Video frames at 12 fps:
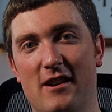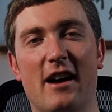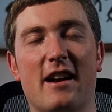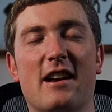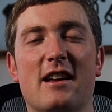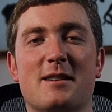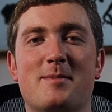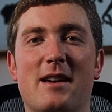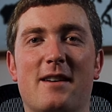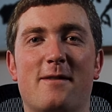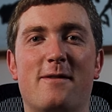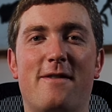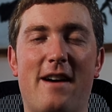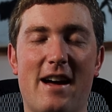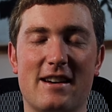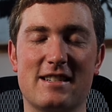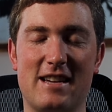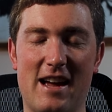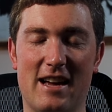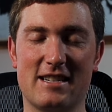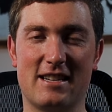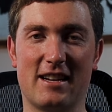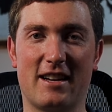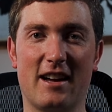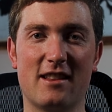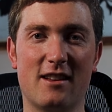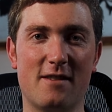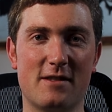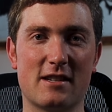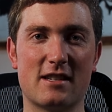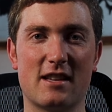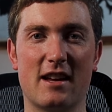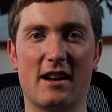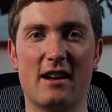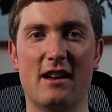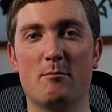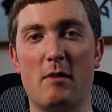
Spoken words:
and it has been fantastic. I love this thing.